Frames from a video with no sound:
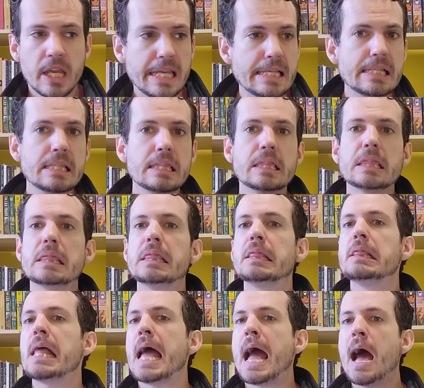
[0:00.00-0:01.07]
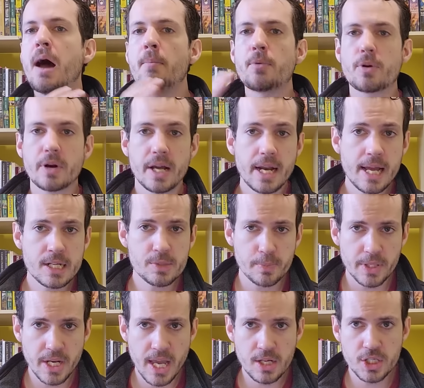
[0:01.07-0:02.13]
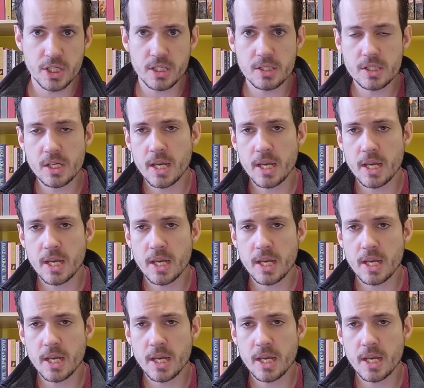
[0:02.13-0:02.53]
elaborate explanations